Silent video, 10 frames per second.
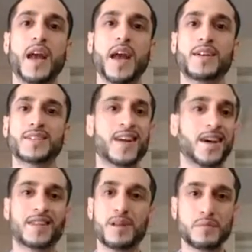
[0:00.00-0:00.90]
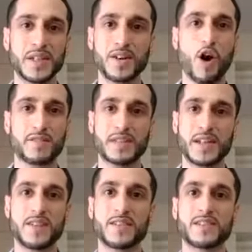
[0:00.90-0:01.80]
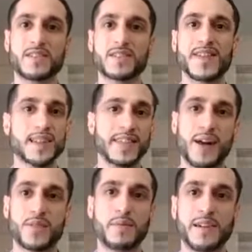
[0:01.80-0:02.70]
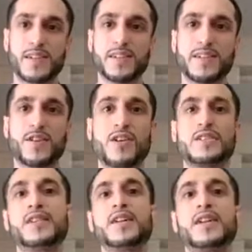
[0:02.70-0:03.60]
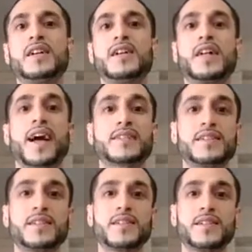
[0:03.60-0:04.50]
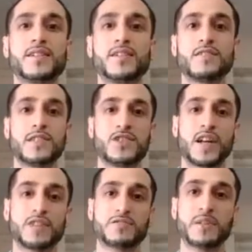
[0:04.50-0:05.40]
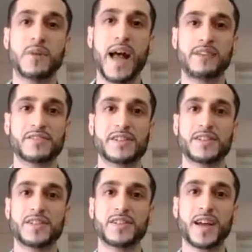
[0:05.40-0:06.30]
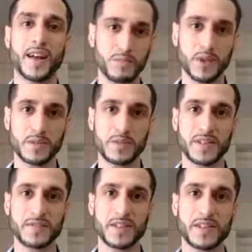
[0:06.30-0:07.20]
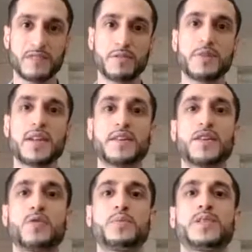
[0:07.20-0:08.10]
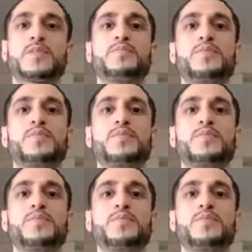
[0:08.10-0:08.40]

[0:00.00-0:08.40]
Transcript: and it's not Colombian coffee either. It's not South America at all. It actually originates from Africa, and more specifically from Ethiopia.